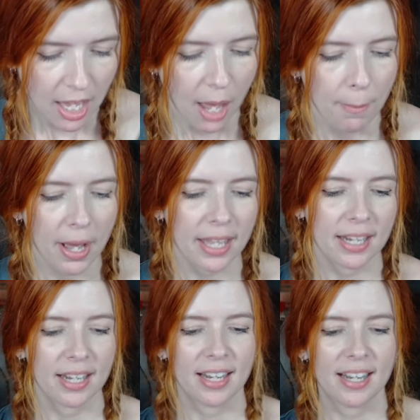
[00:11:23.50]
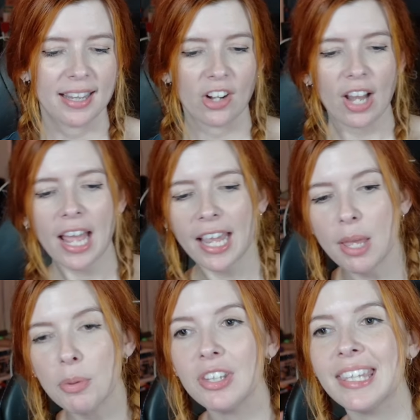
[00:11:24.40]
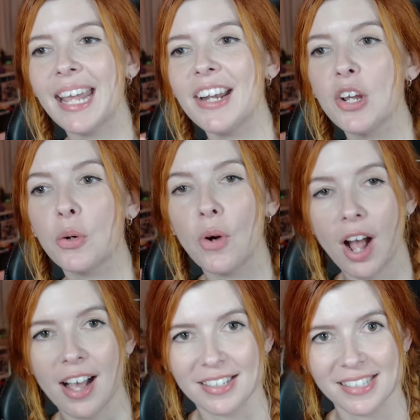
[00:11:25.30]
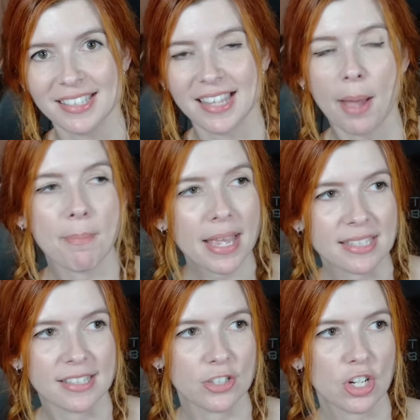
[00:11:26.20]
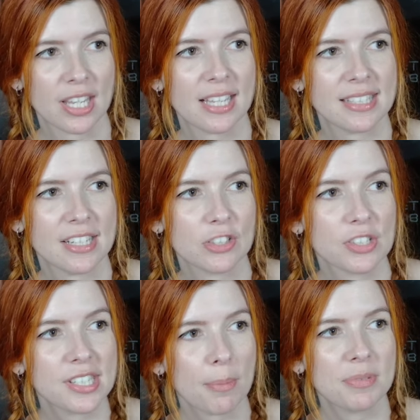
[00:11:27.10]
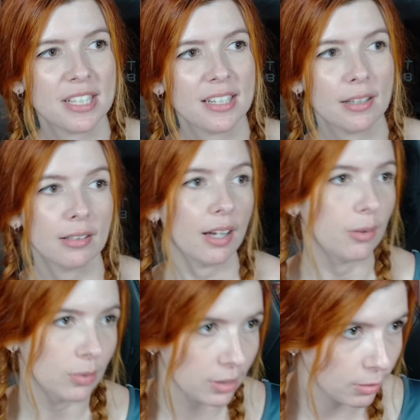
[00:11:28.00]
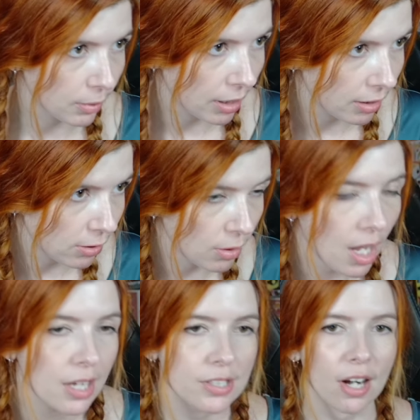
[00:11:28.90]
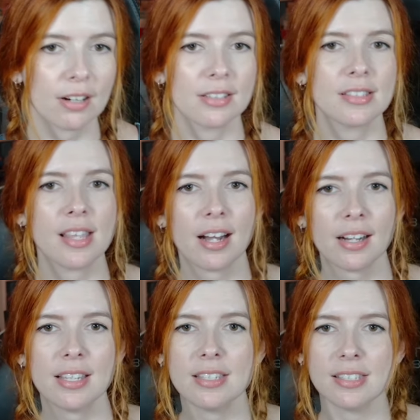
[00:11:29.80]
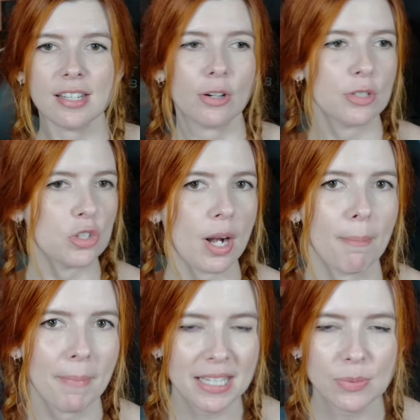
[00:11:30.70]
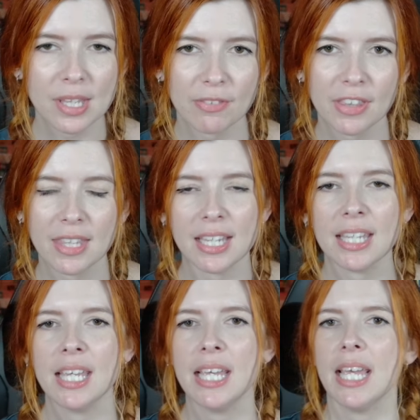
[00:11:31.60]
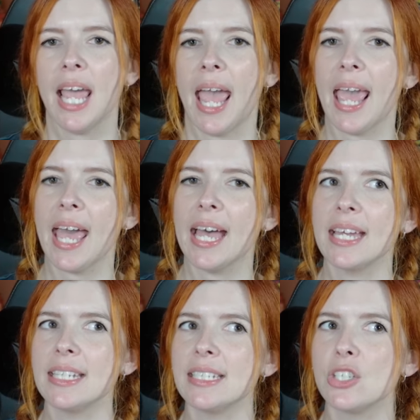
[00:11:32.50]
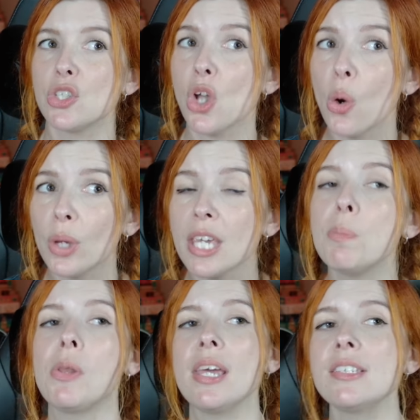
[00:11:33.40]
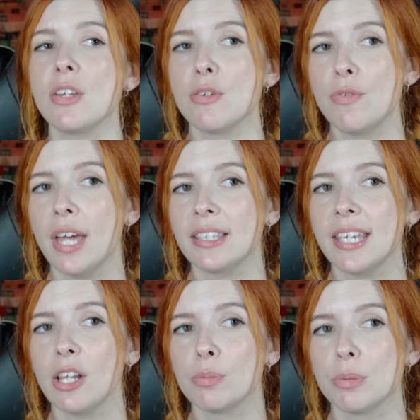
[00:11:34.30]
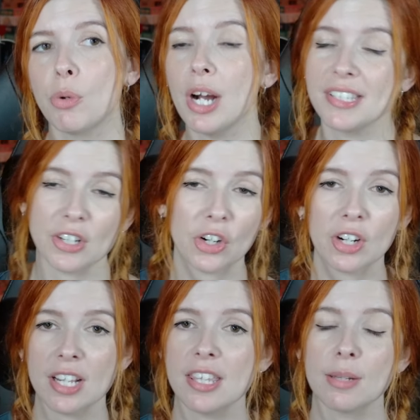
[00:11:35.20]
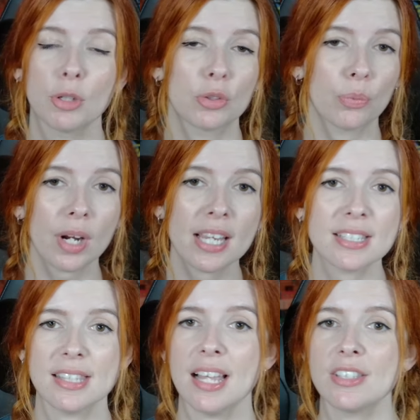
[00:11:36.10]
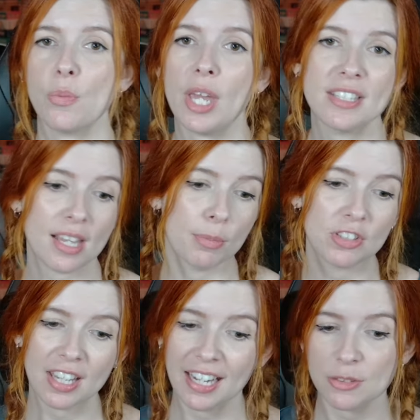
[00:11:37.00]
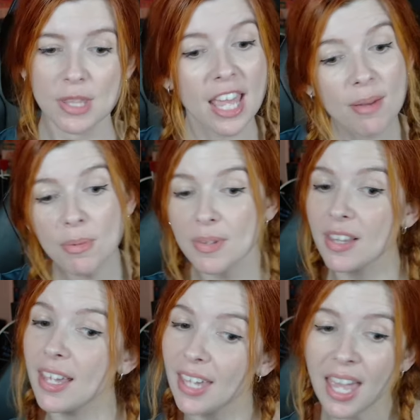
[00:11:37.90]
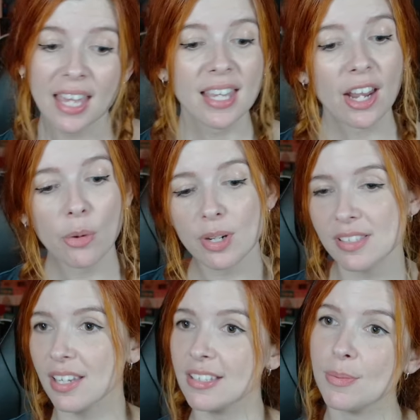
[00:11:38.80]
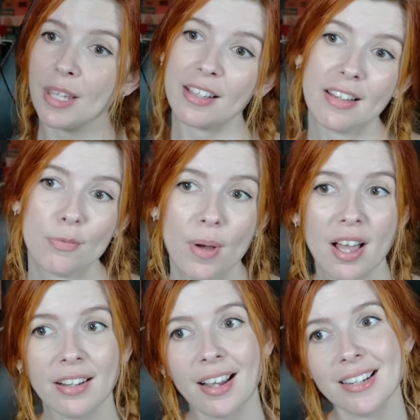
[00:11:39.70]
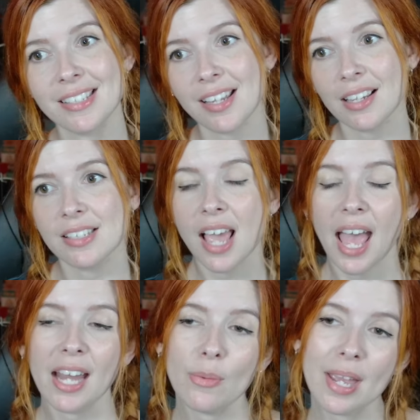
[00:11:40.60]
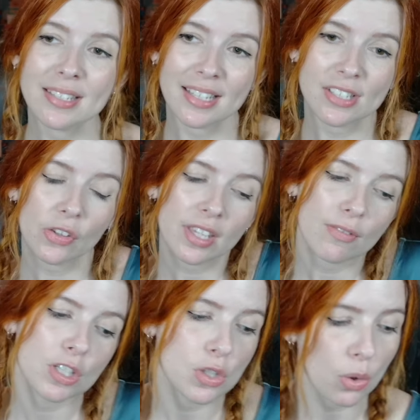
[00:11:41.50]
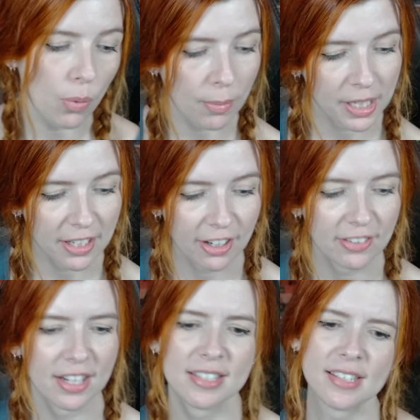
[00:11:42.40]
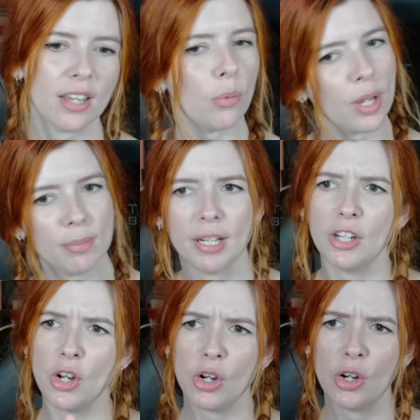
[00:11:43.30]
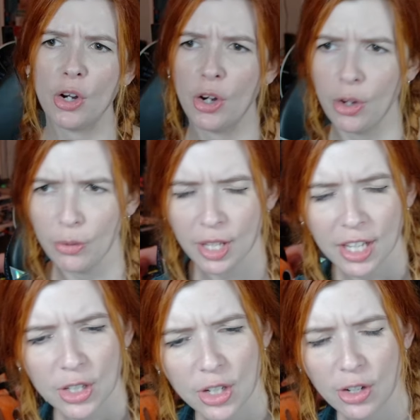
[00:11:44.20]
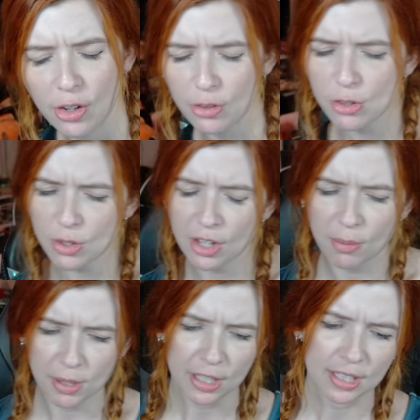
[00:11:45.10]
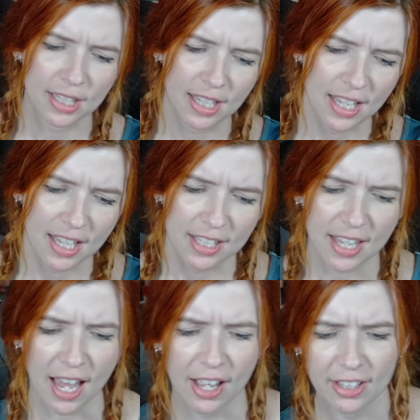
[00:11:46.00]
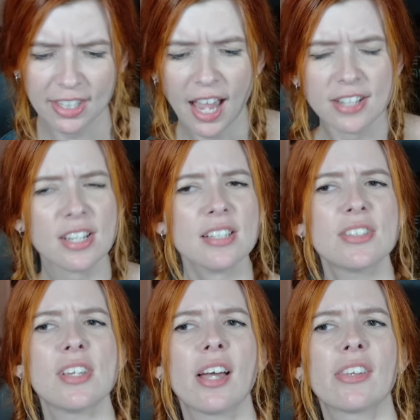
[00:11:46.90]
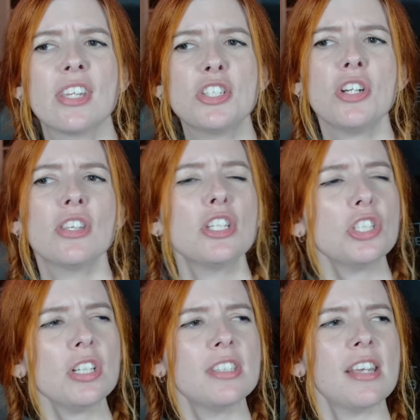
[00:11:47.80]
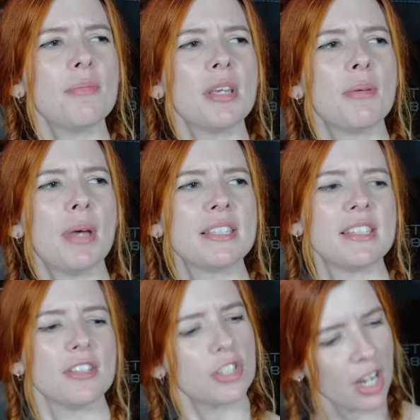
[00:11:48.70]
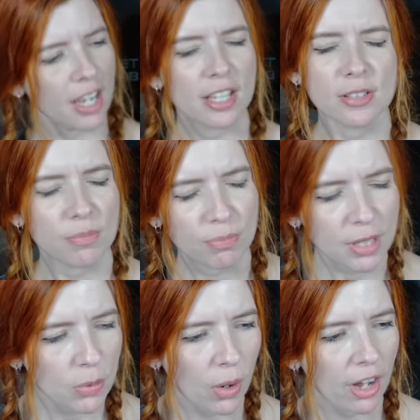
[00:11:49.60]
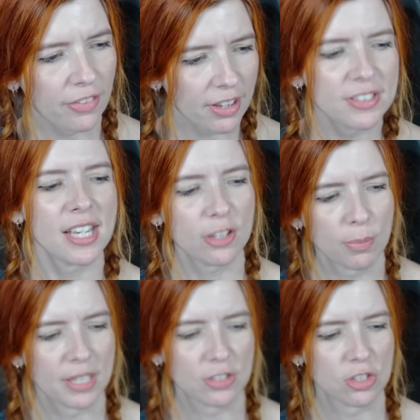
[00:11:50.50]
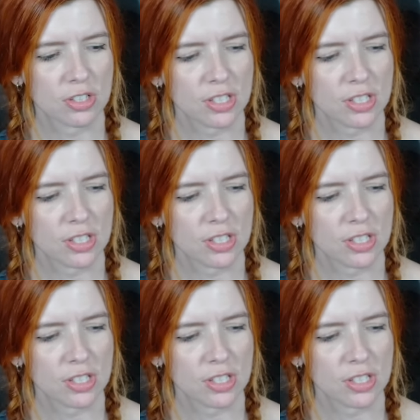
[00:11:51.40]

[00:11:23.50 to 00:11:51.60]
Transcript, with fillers: But they're not able to get it across that message. It gets intercepted. I wonder by who. Sauron's there. He's, you know, he's trying to mess with everything. And so he plays on the fact that Celebrimbor hasn't heard anything about the rings, and that's the way he's able to connect with him and be like, Yeah, I know what it's like to be like left behind, kind of sucks. Anyways, I guess I'll leave because you don't want me here. And then he's like, Wait a minute, no, no, no, no, no, no, no, no, you can come in. Yeah, yeah, it does suck. They should they should have sent me a message. Meanwhile, they've sent you messages.